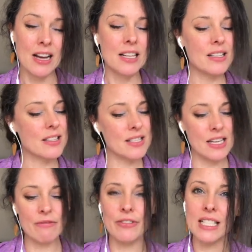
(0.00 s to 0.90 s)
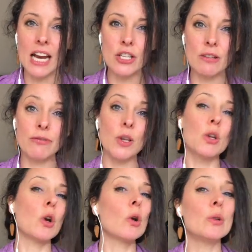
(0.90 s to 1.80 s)
This is an invitation for you to
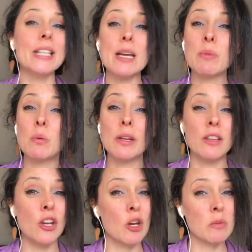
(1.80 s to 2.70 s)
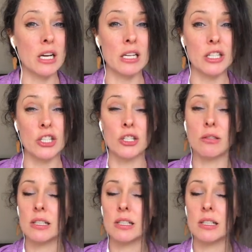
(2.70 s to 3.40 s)
go deeper with the human condition, to